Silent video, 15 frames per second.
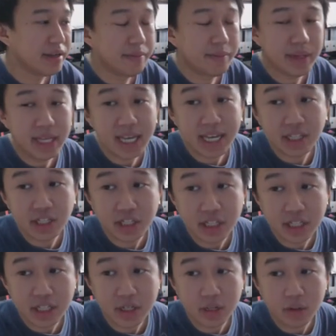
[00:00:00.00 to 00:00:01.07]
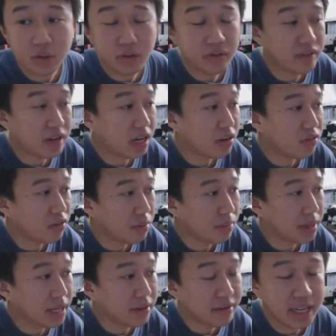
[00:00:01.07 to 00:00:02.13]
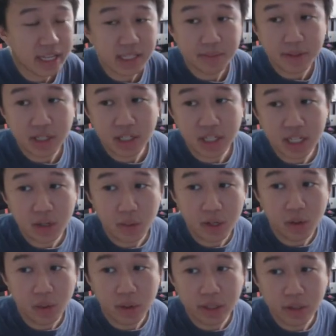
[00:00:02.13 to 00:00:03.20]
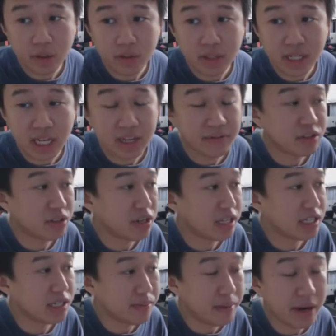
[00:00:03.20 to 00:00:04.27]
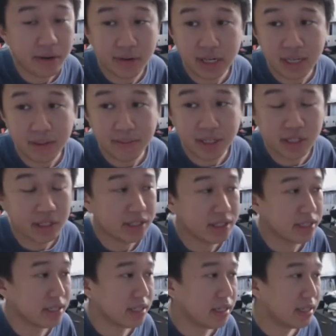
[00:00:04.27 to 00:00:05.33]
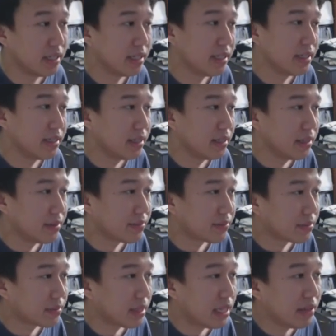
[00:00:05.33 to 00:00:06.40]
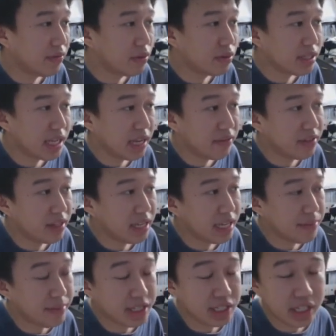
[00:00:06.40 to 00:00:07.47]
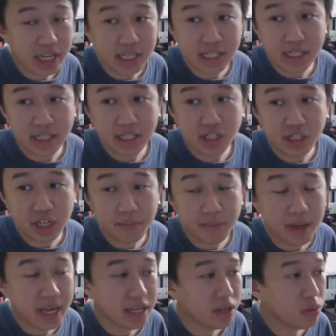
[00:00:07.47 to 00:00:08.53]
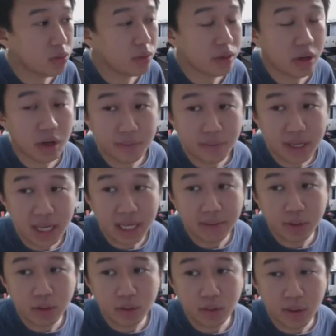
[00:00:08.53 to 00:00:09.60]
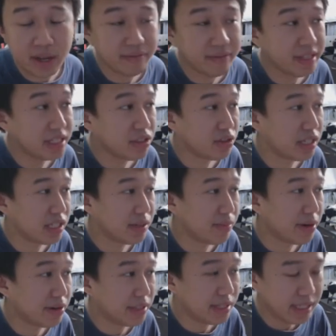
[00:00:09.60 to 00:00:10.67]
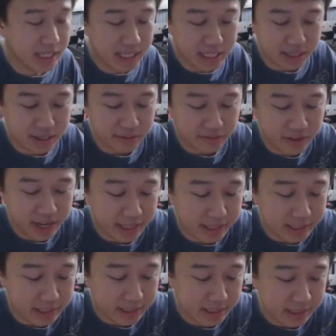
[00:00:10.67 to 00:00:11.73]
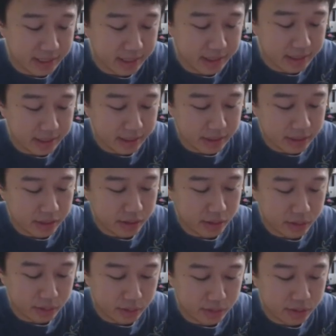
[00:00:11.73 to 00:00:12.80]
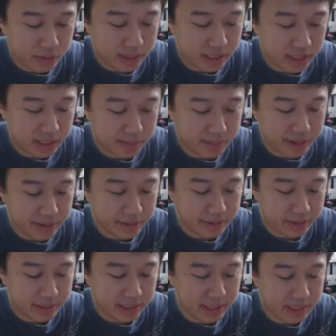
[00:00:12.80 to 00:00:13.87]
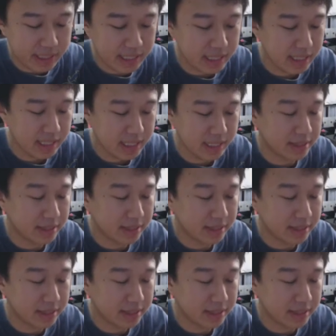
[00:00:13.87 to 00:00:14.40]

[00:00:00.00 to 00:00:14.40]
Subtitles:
PNG is a good file format, especially when you want to save transparent images. If you save the image as a JPEG, you will not be able to have this transparency effect. So transparency.